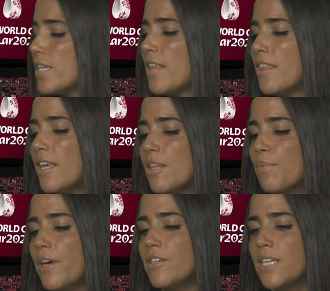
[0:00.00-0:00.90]
I think the
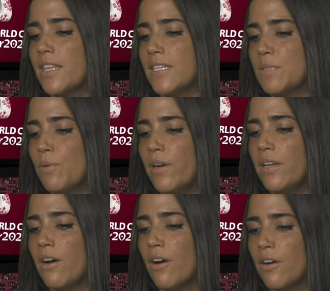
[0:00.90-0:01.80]
players at this point
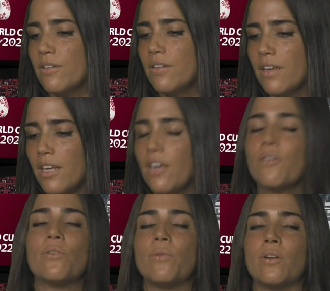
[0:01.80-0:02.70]
are
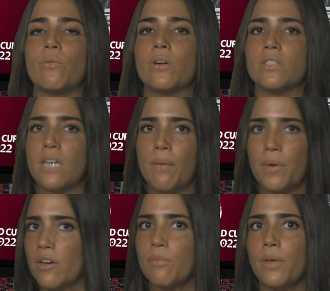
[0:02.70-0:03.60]
here to win a World Cup,
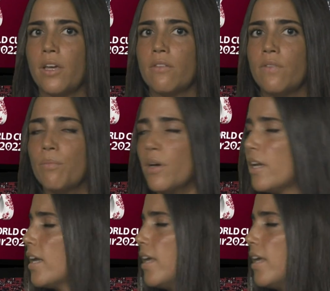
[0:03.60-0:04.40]
here to play good football, and I